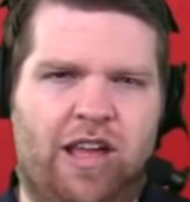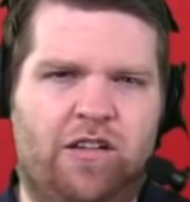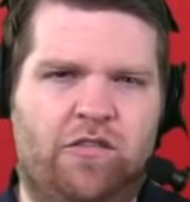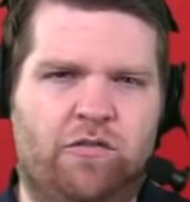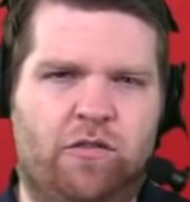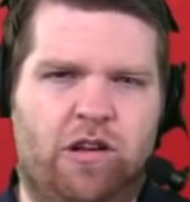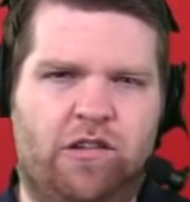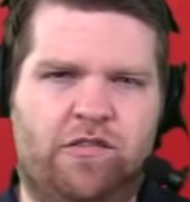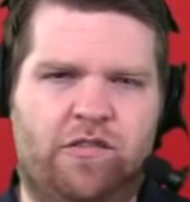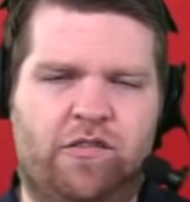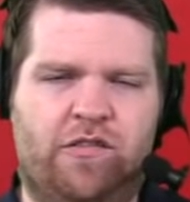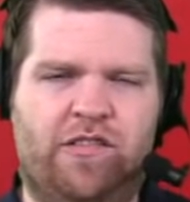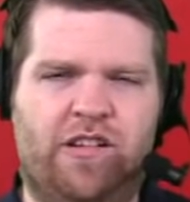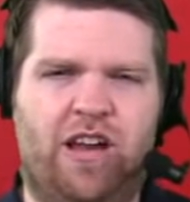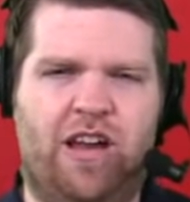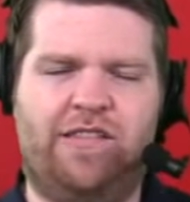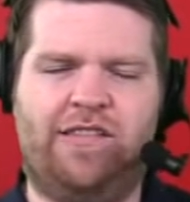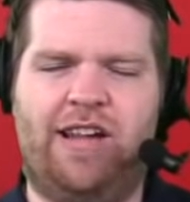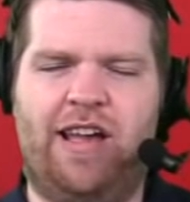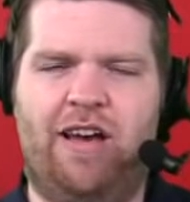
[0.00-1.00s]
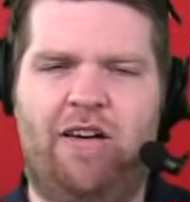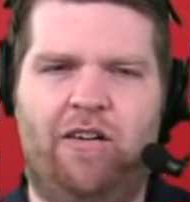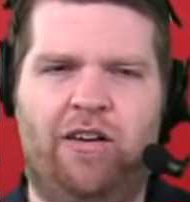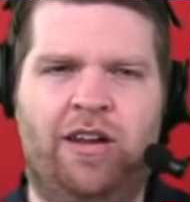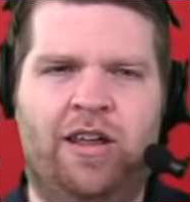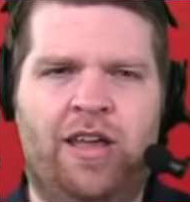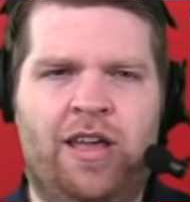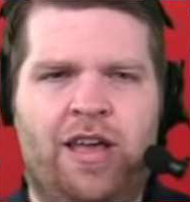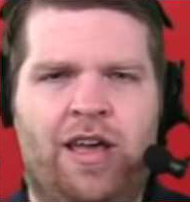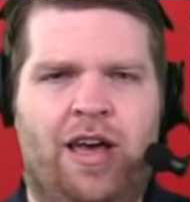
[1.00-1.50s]
edge rusher Josh
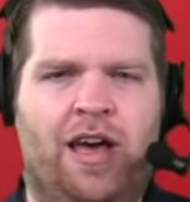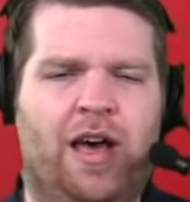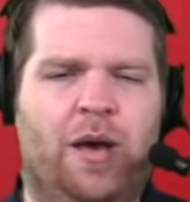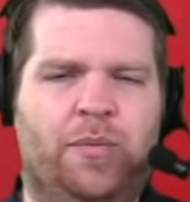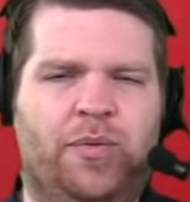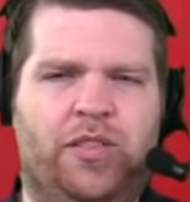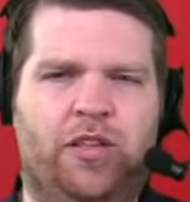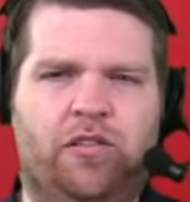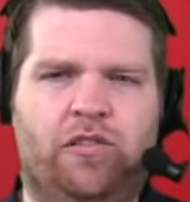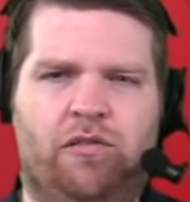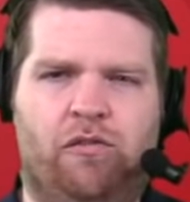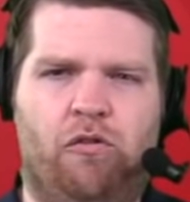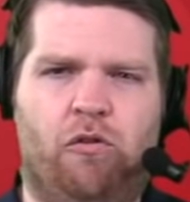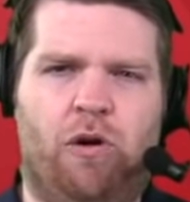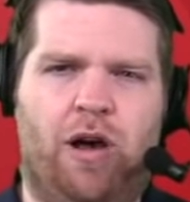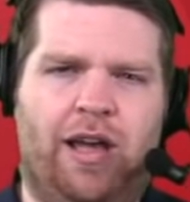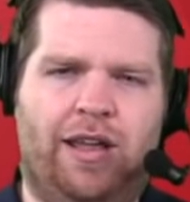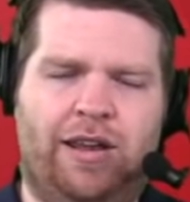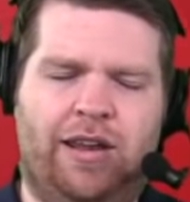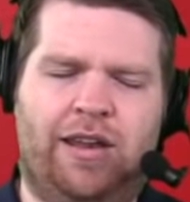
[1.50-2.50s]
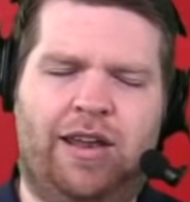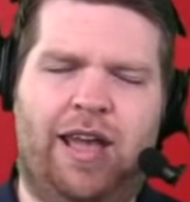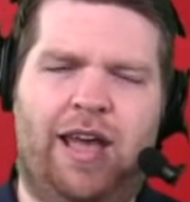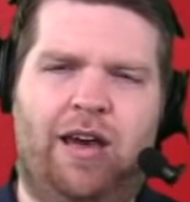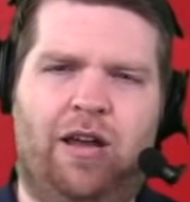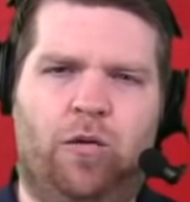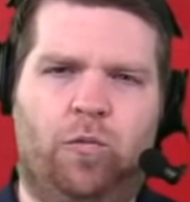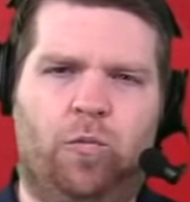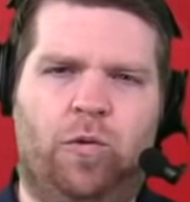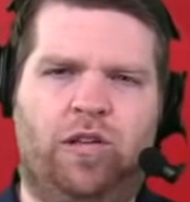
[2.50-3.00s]
Allen, but those have quieted
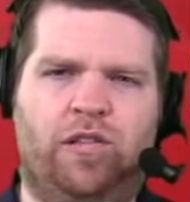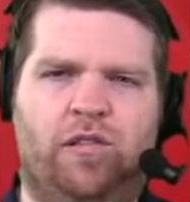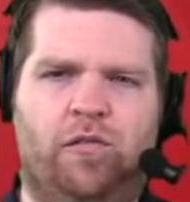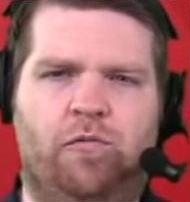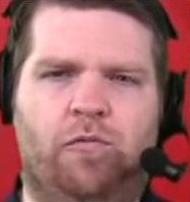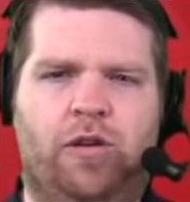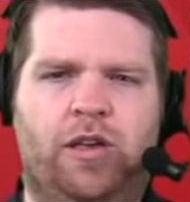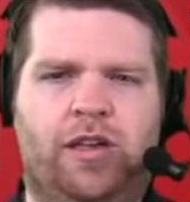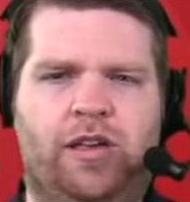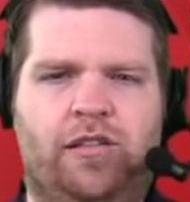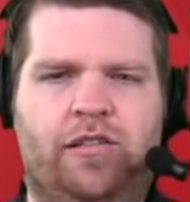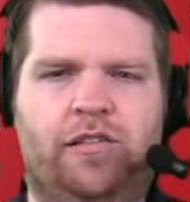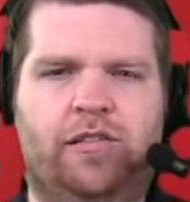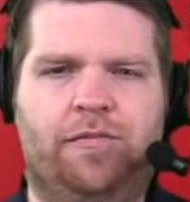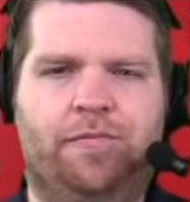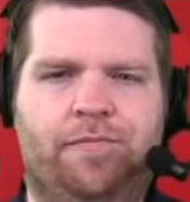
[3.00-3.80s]
down in recent weeks.